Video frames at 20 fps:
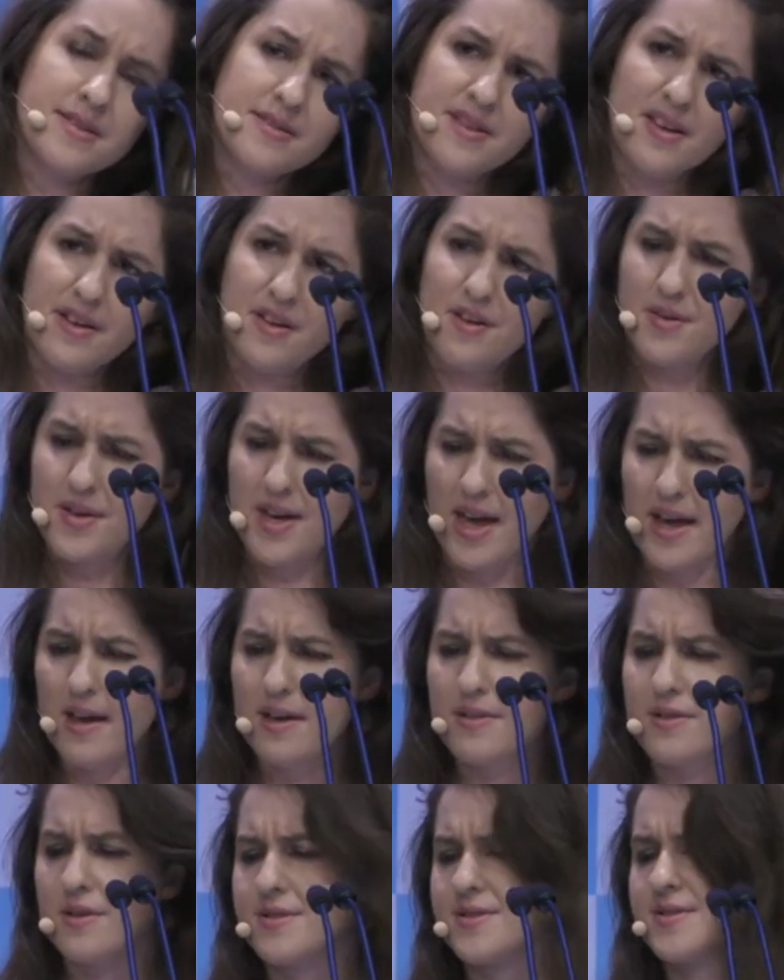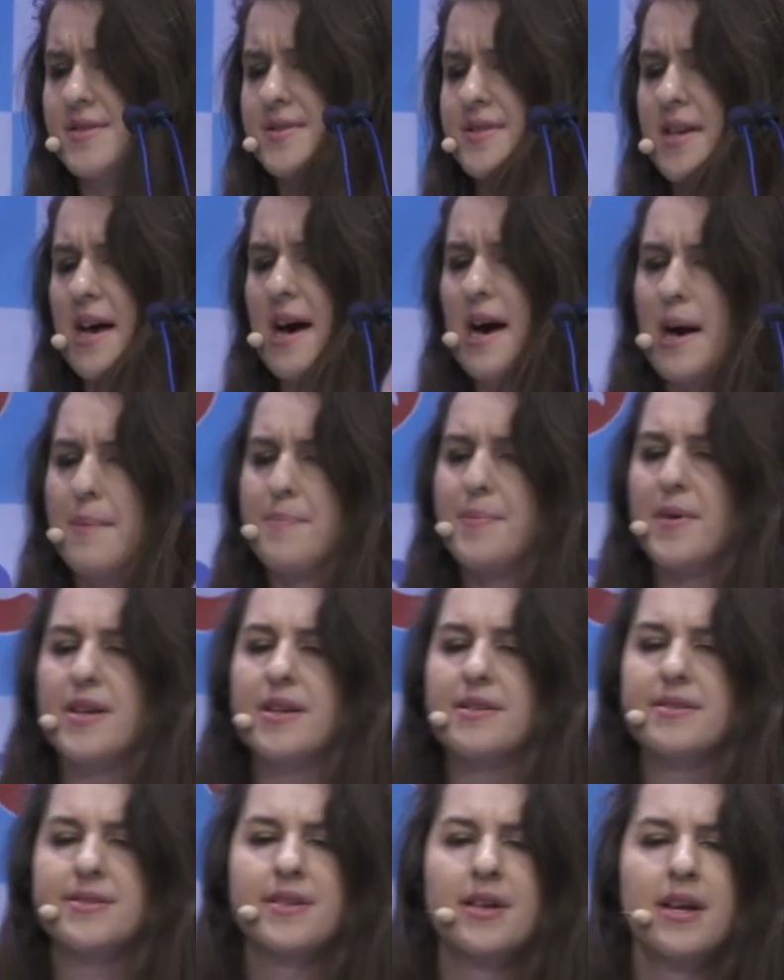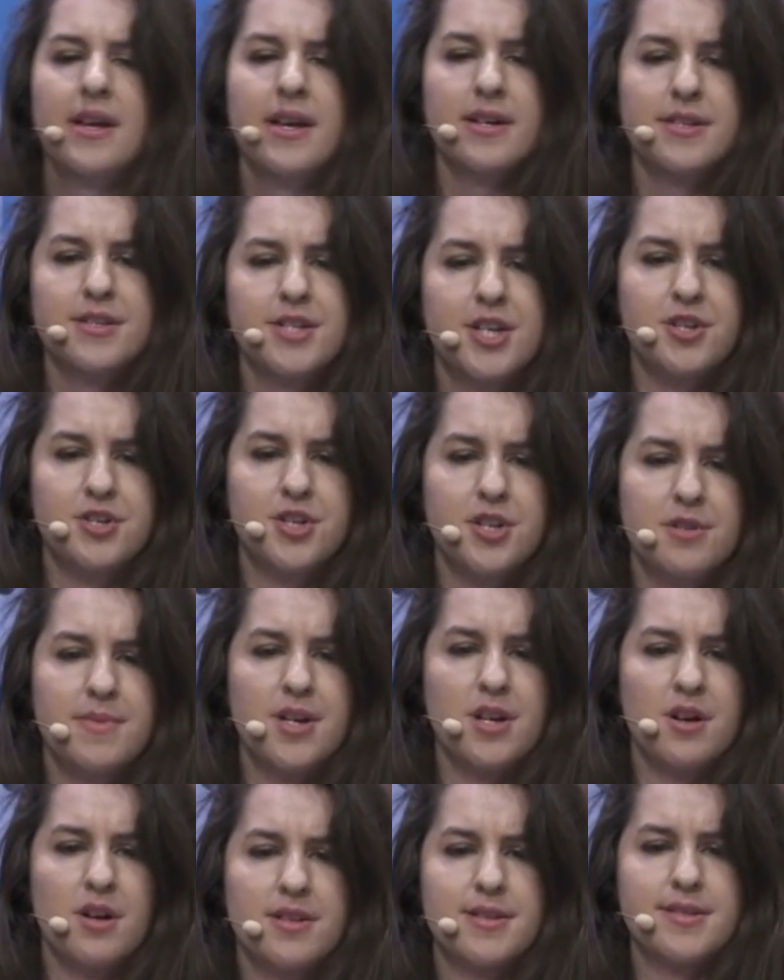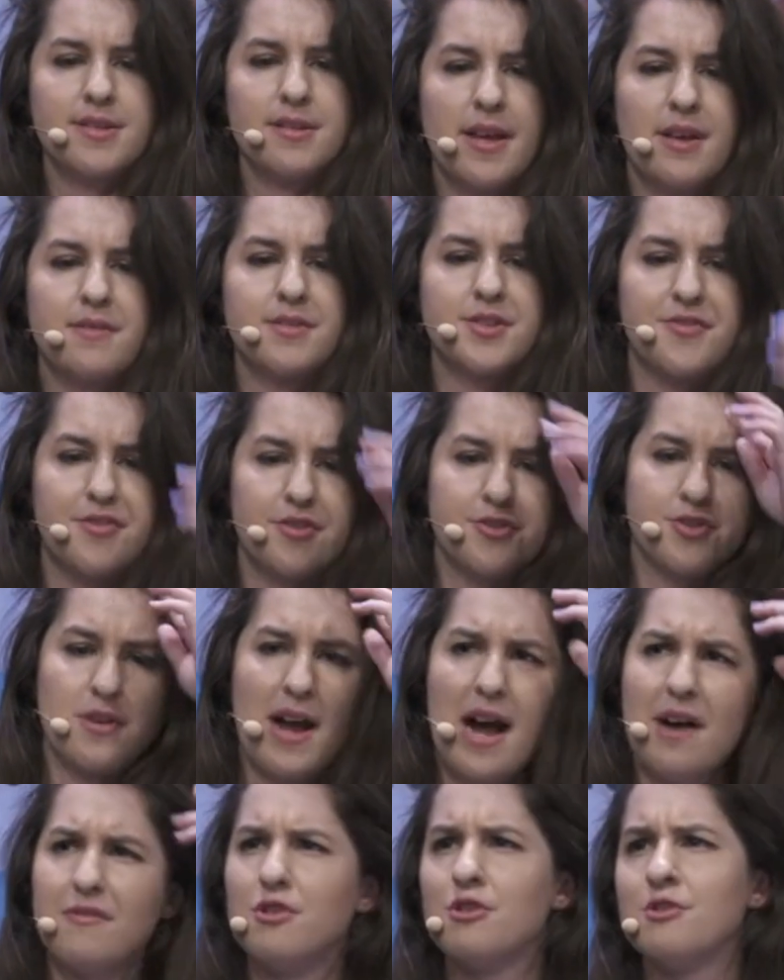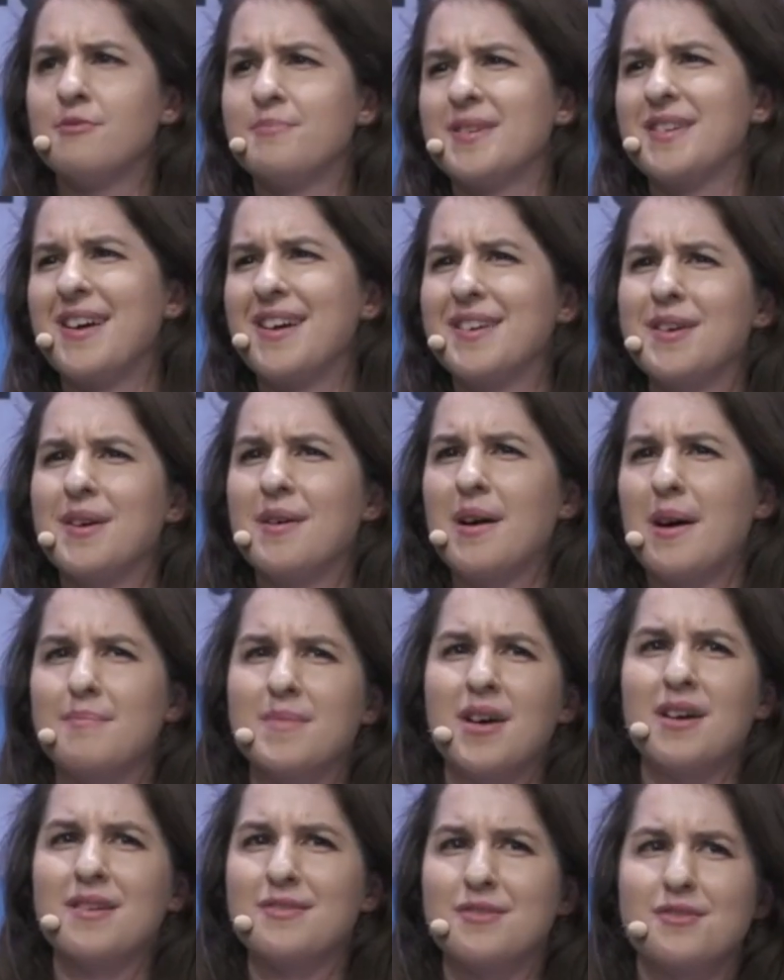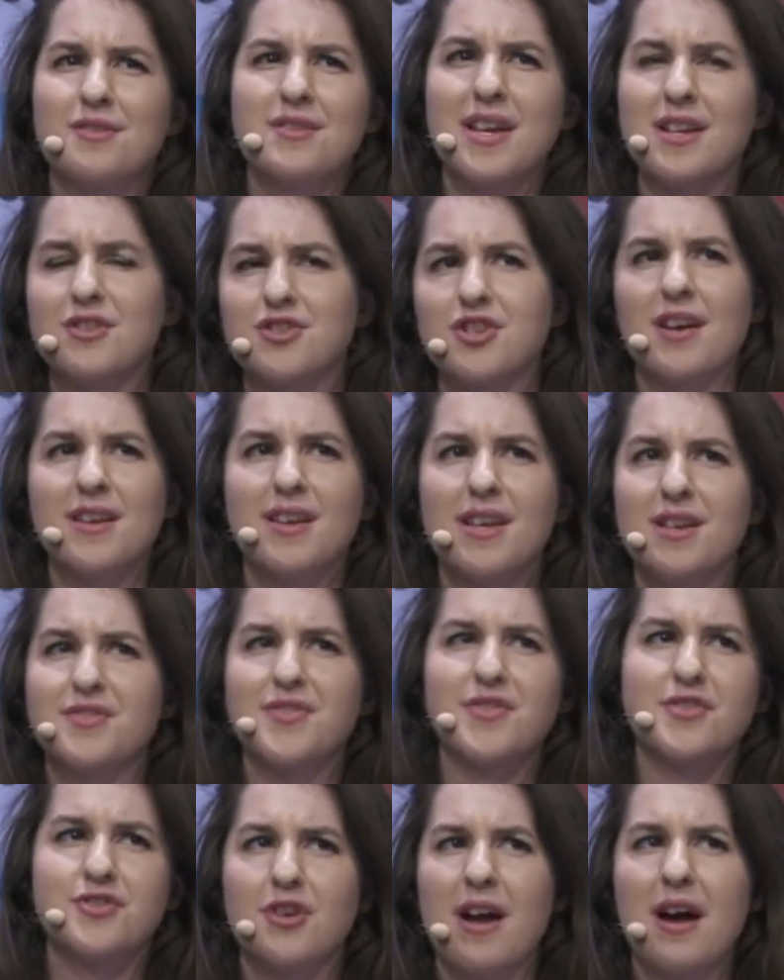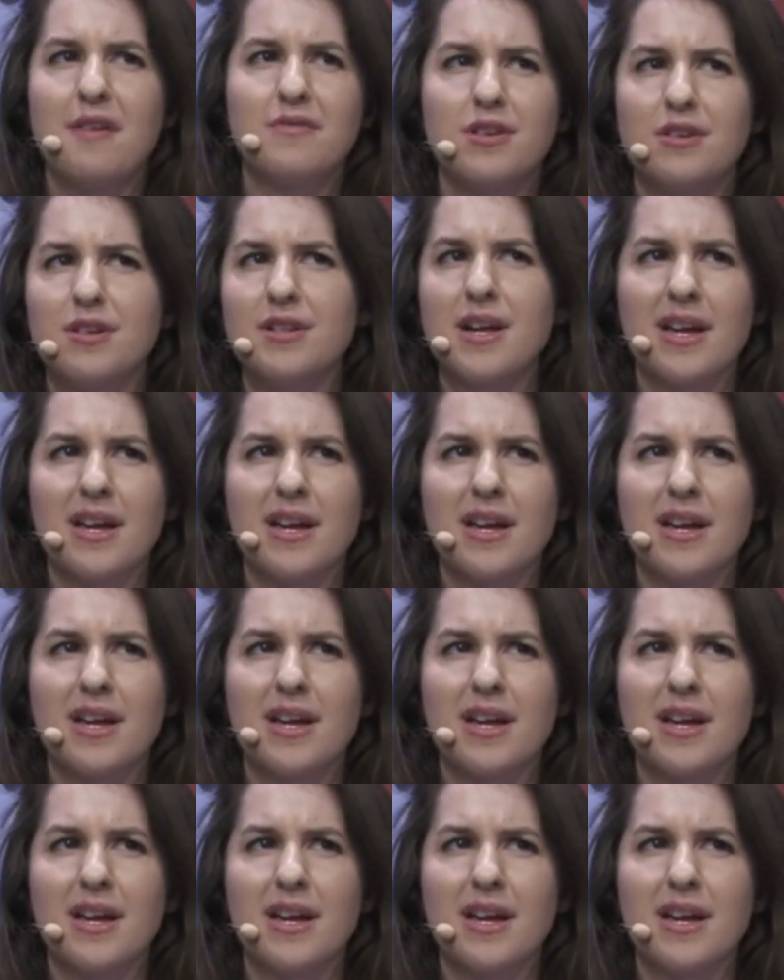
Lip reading: It's like, okay, there's this app and it's teaching me all this language for travel, but I'm not learning Chinese for travel.